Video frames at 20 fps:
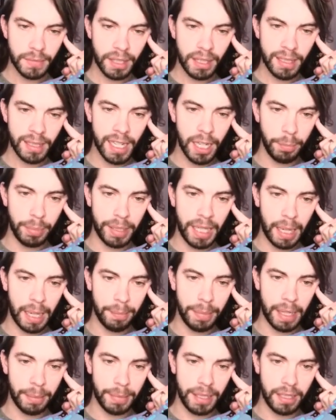
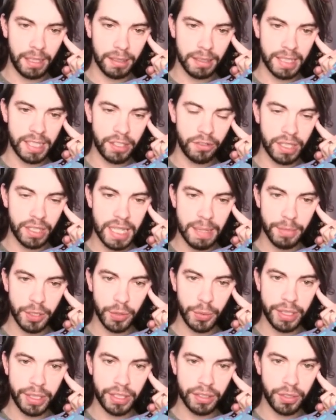Aubameyang literally in
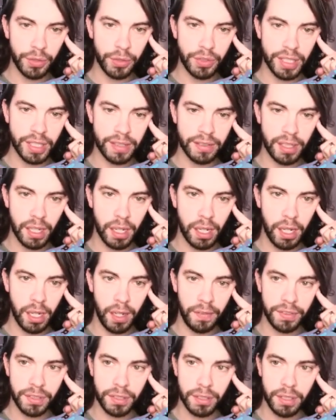between the two centre
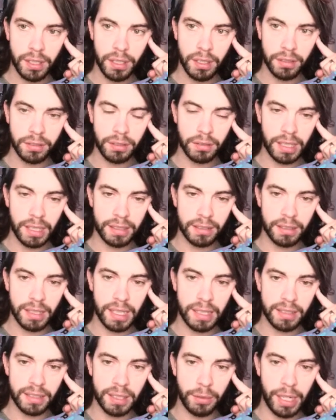halves. So let's
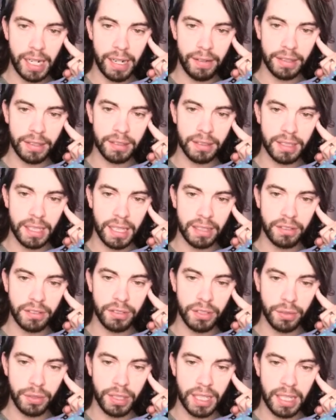see what Eric decides to
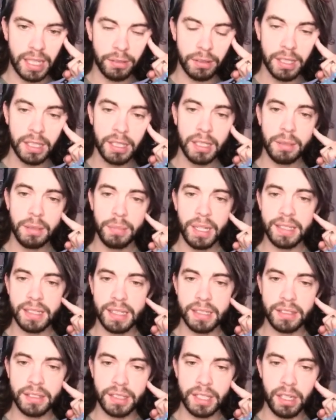do now. Plays it
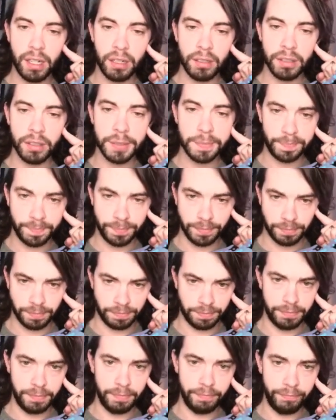into De Jong.
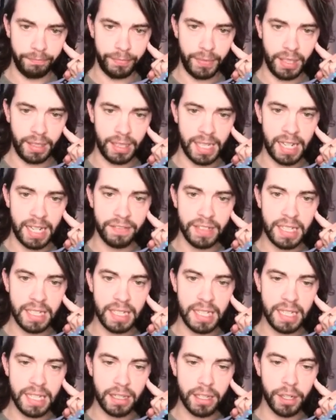Gavi,
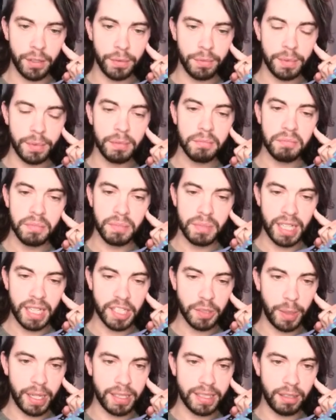Nico. Nice
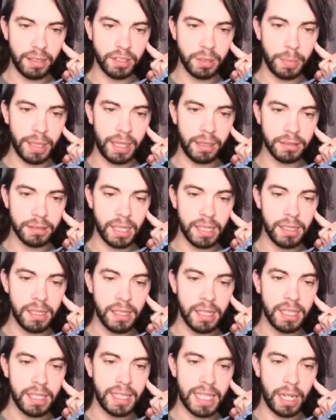pass out to Balde.
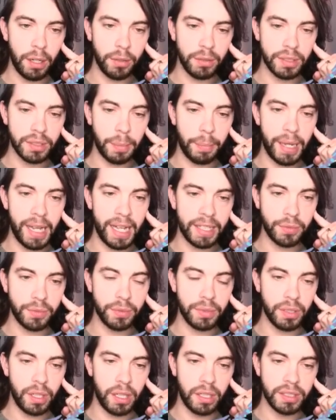Now, the pass was
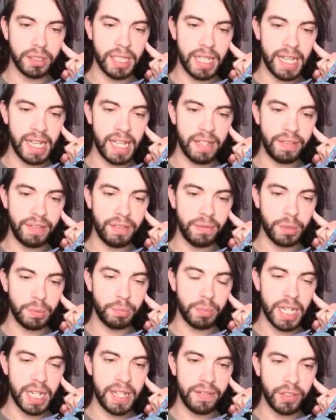on there if he was
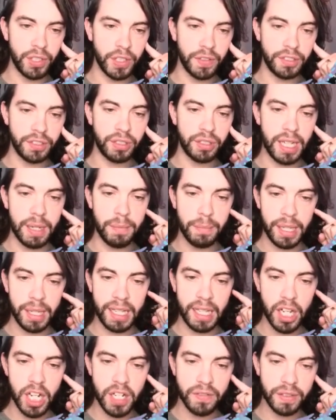brave enough to try and ping
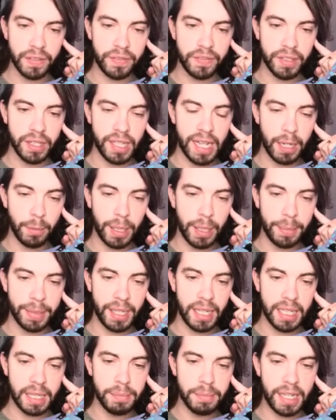it over for
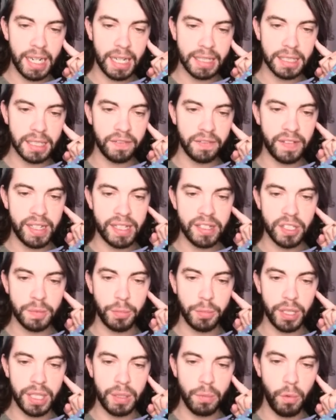Aubameyang and behind the defence, but
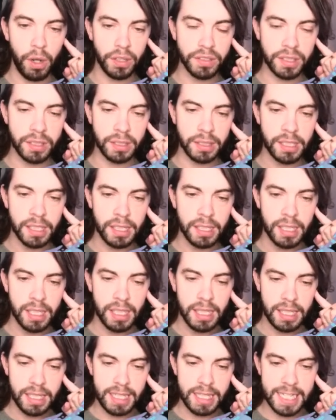he wasn't.
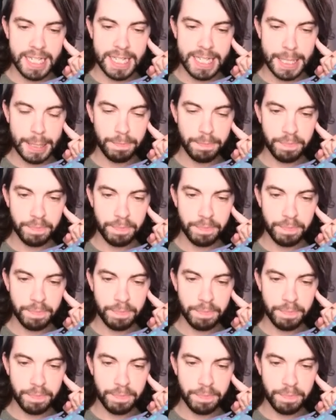There